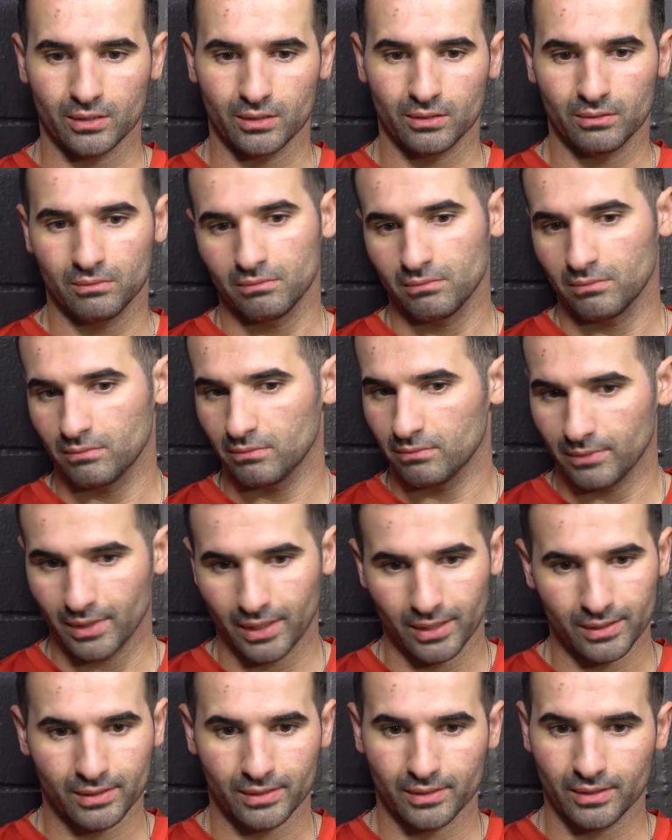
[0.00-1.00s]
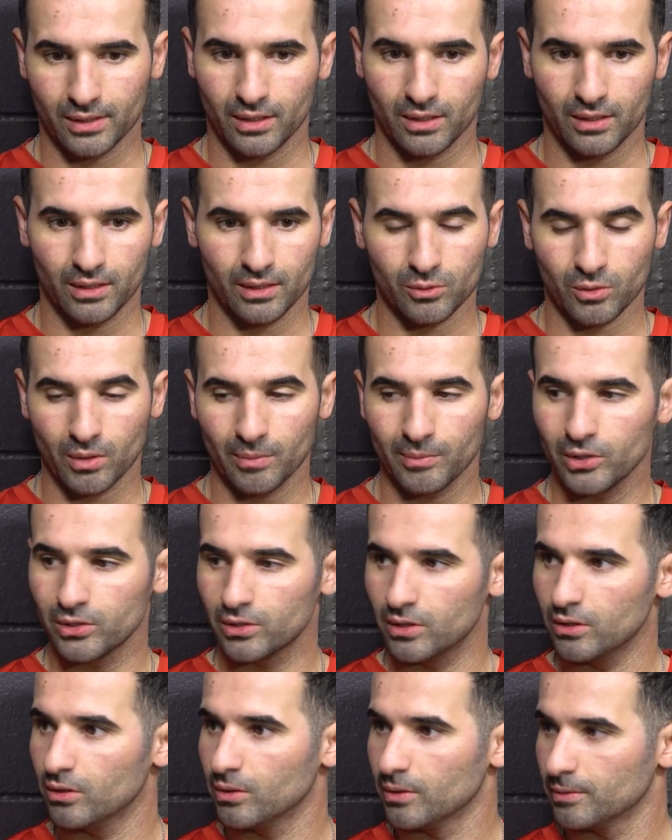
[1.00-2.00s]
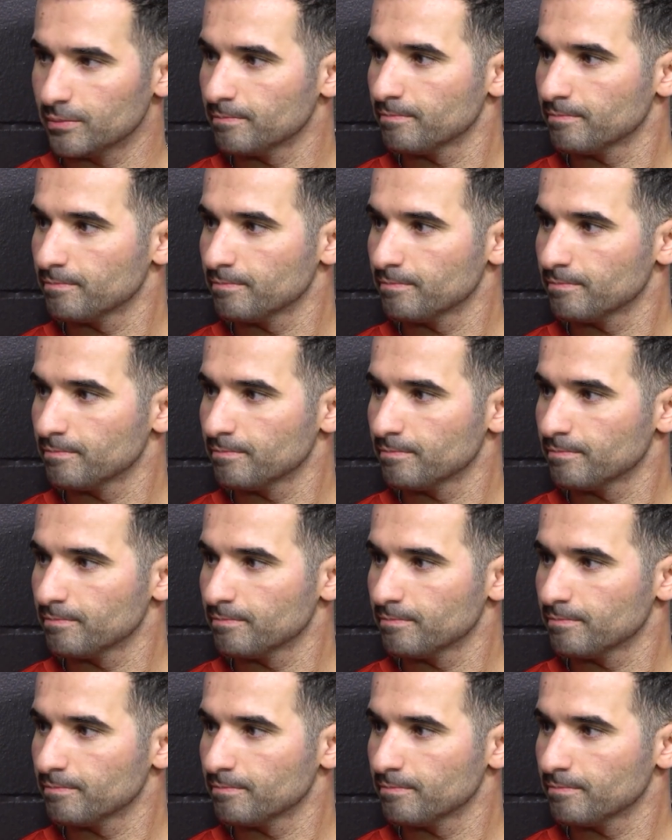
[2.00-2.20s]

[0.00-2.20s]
And that's what I'm used to doing.